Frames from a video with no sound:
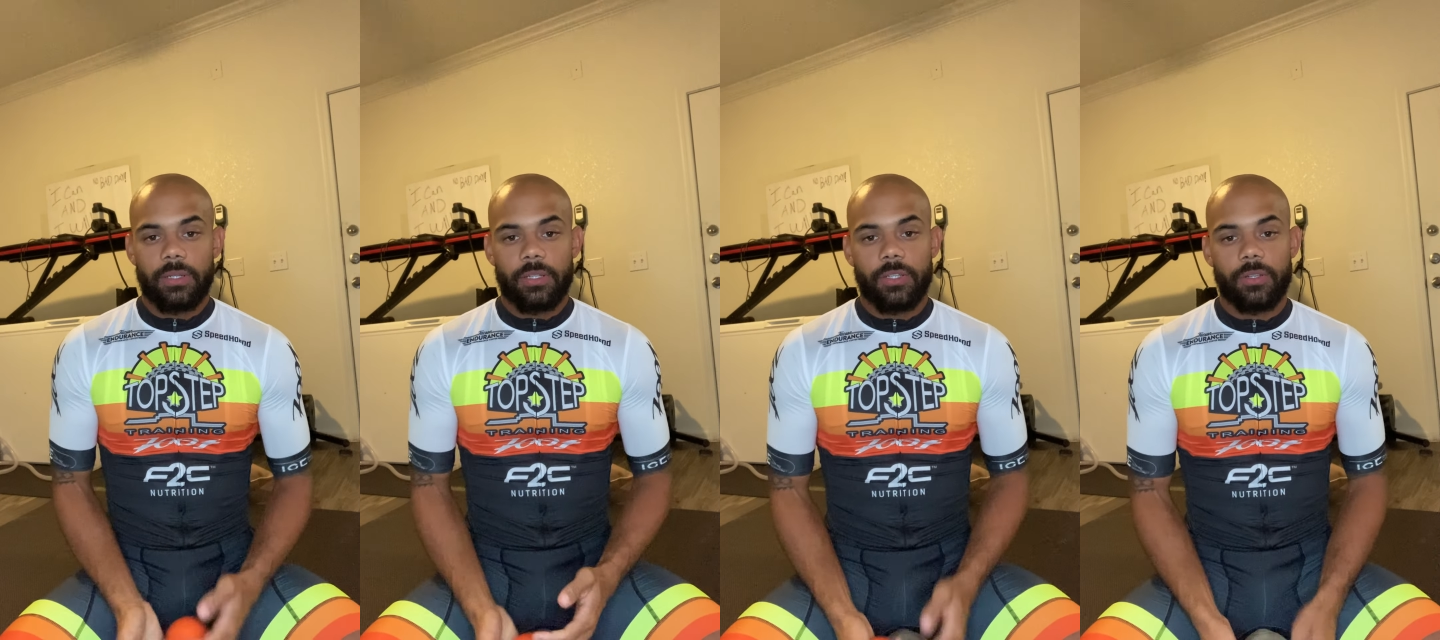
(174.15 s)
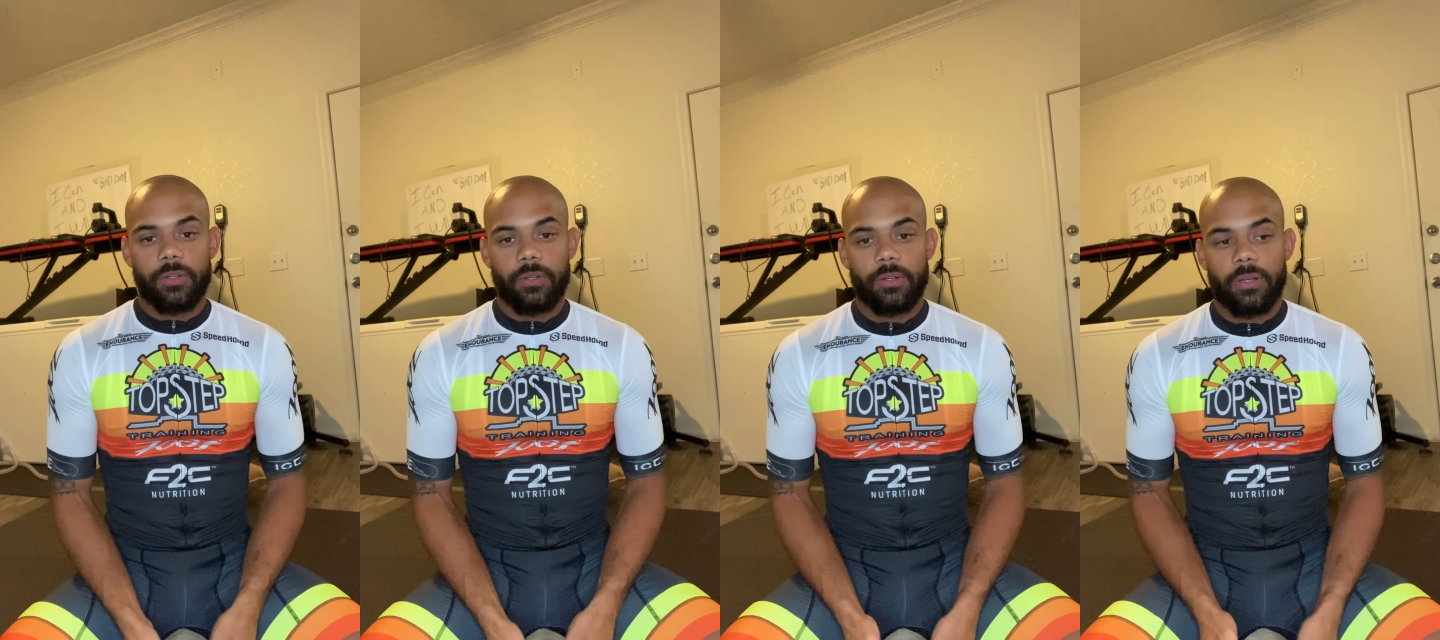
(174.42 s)

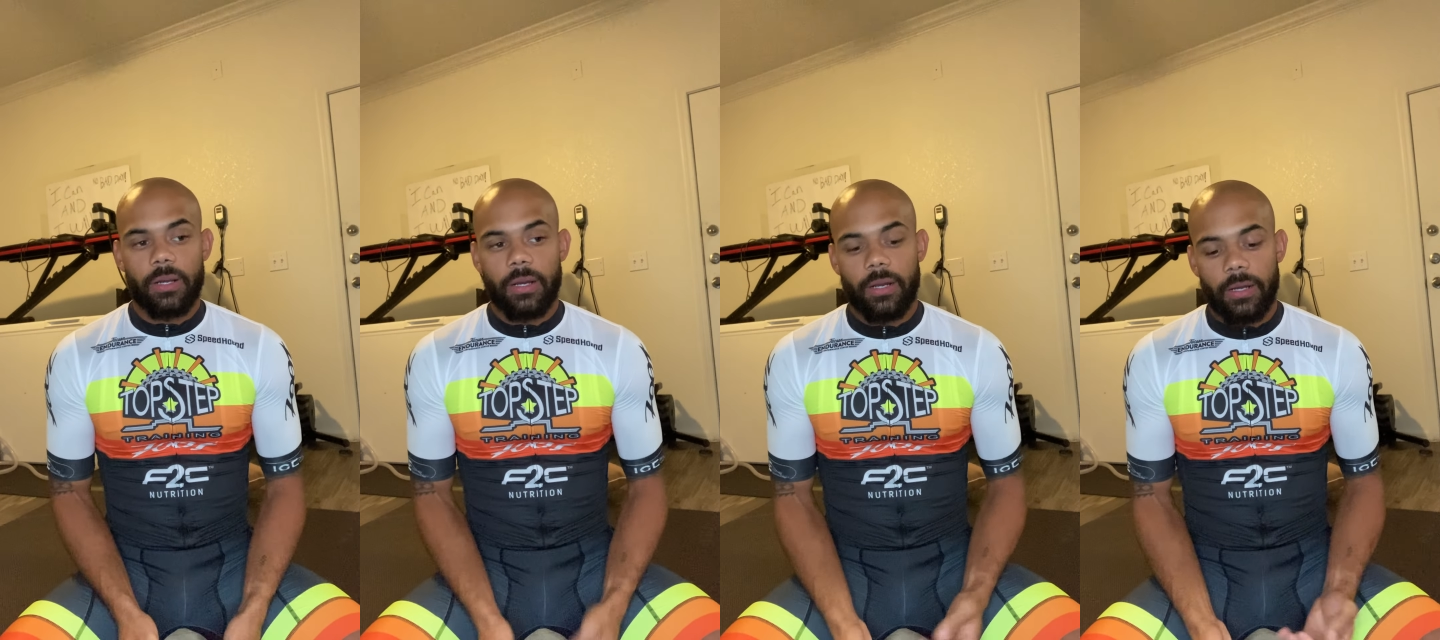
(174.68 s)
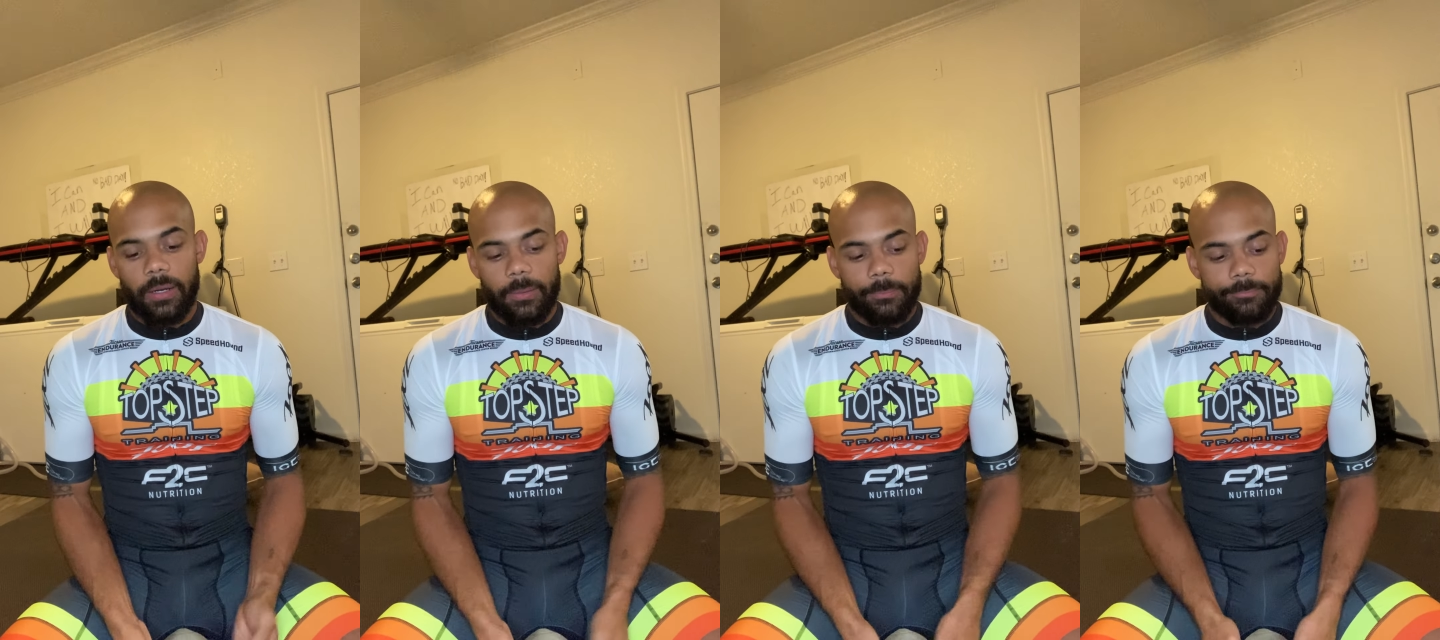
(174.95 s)

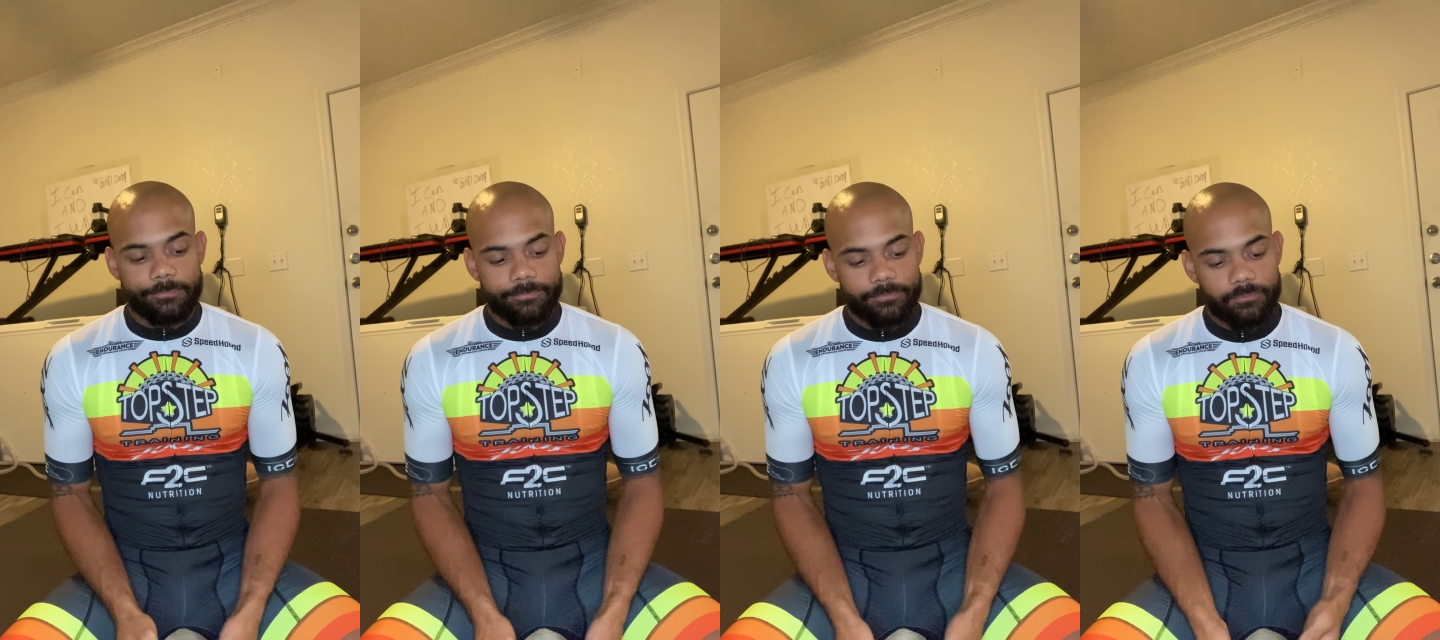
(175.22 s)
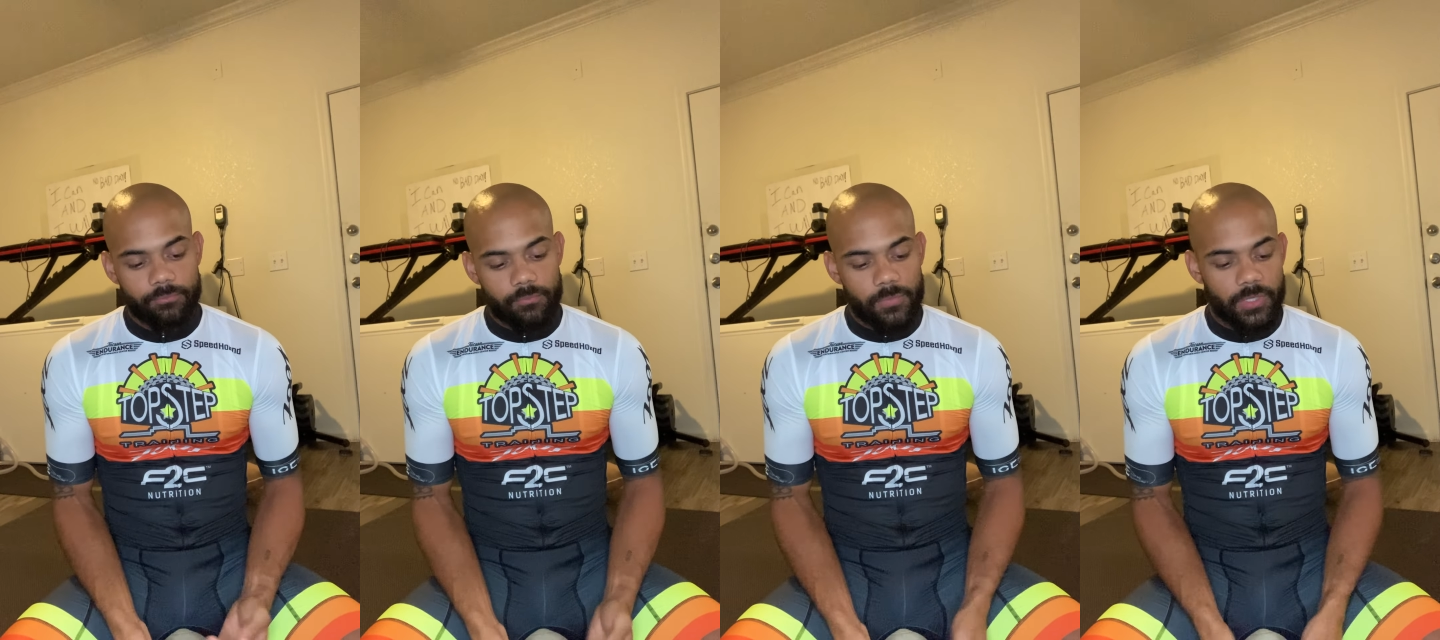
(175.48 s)
your
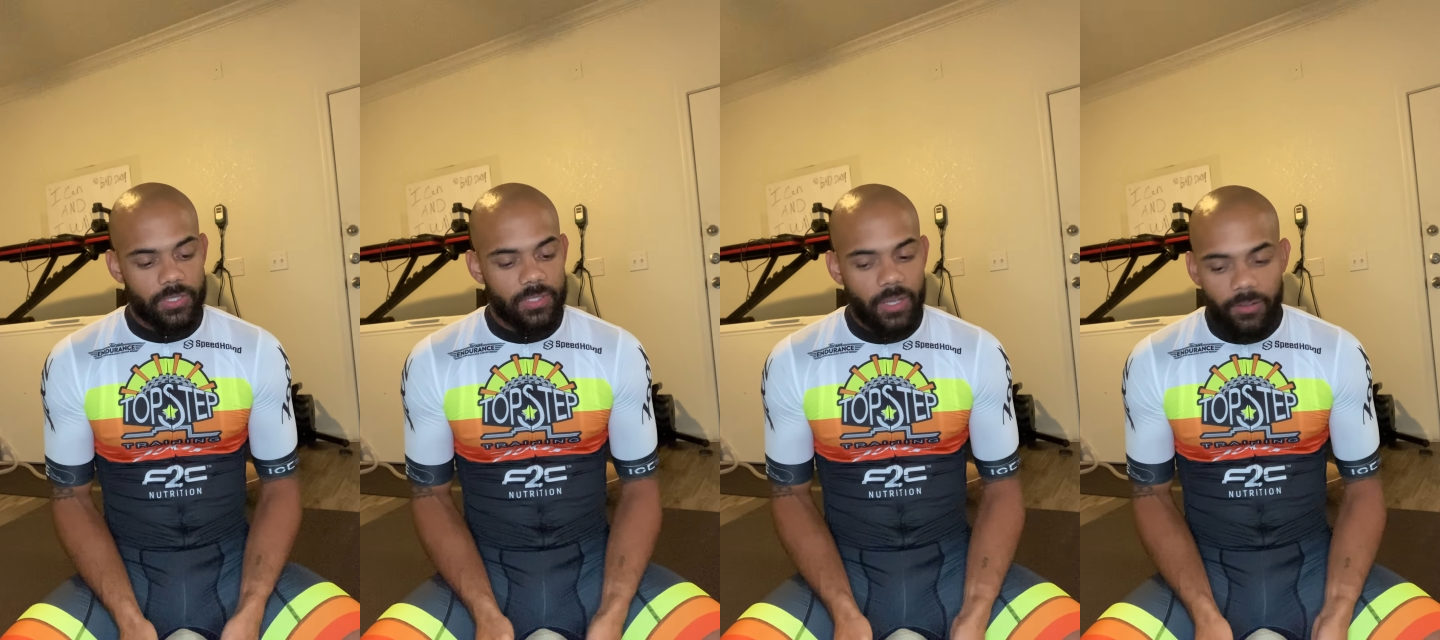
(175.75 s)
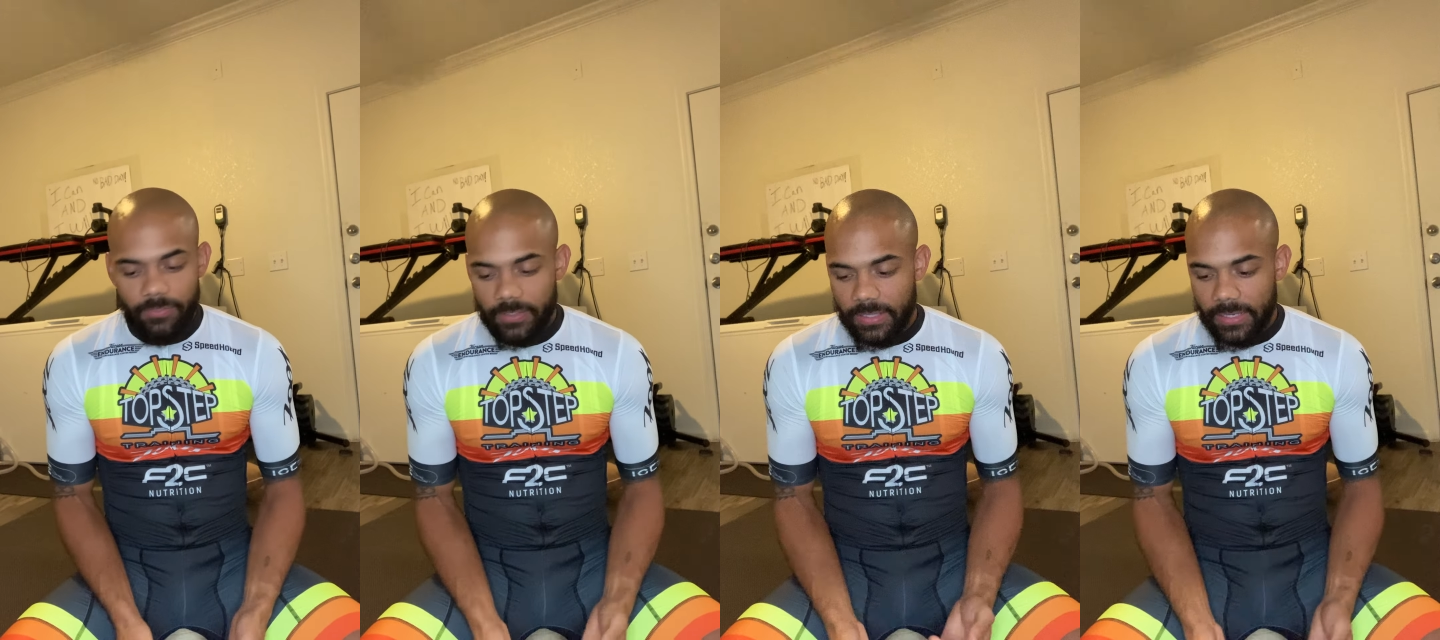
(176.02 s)

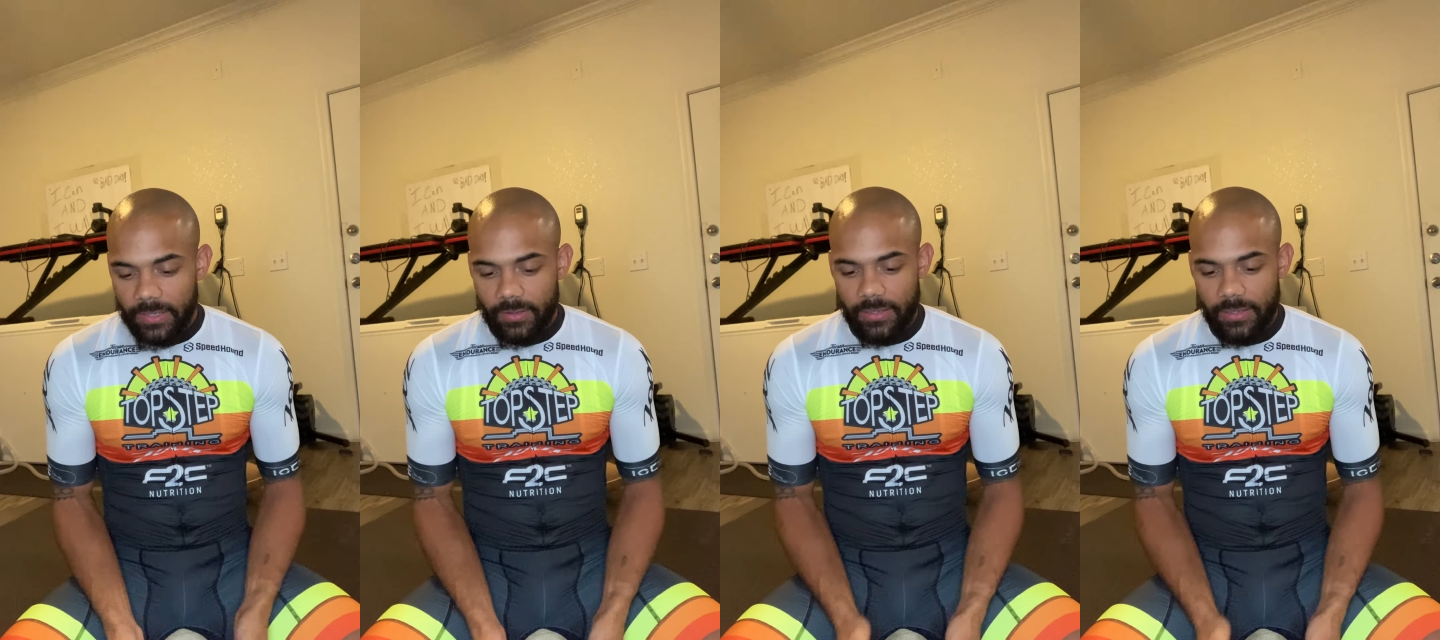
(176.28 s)
stuff in there,